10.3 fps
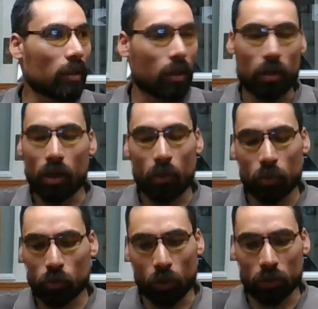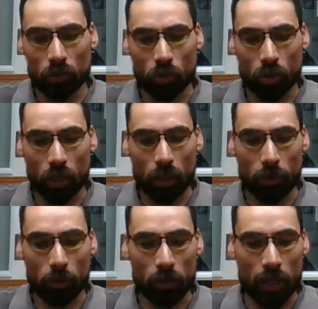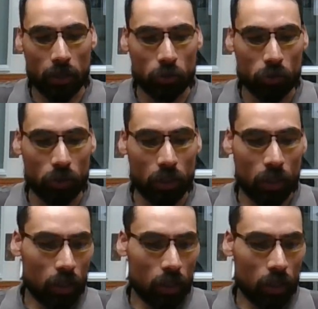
I was once talking about the luxury